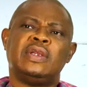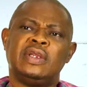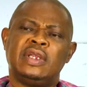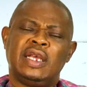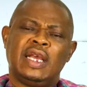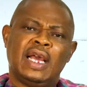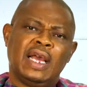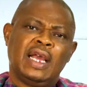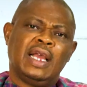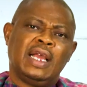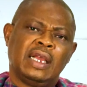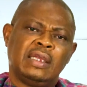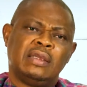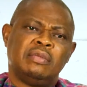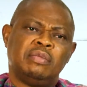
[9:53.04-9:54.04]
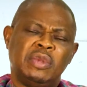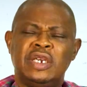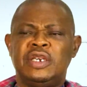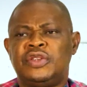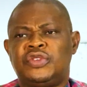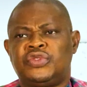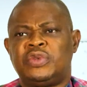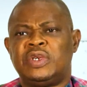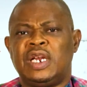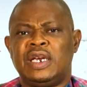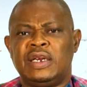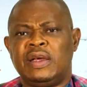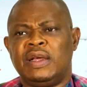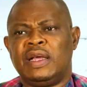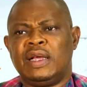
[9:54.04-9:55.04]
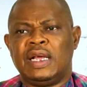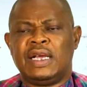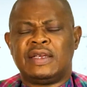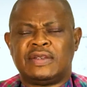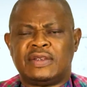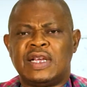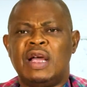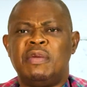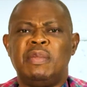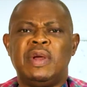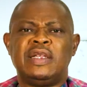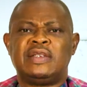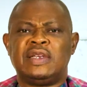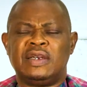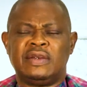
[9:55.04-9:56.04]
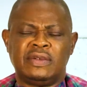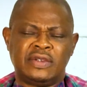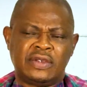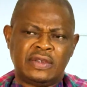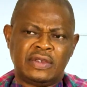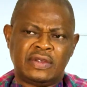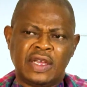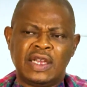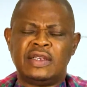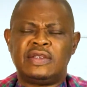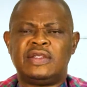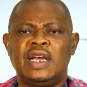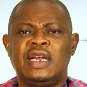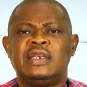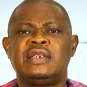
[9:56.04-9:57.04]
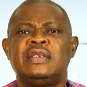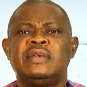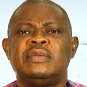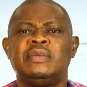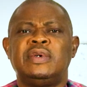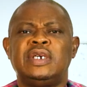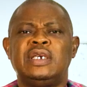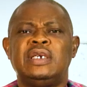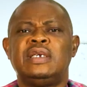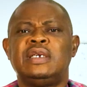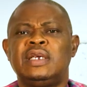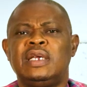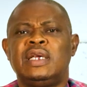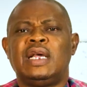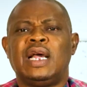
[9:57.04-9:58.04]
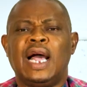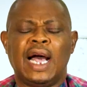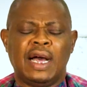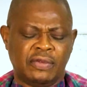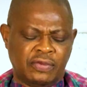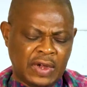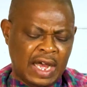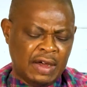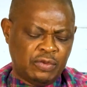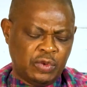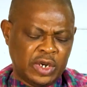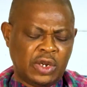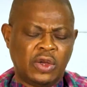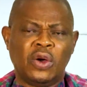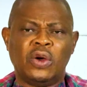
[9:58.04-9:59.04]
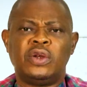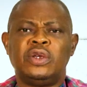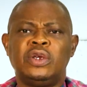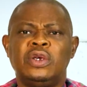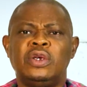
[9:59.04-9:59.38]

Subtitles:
the ministry and the assignments and things that we have with God.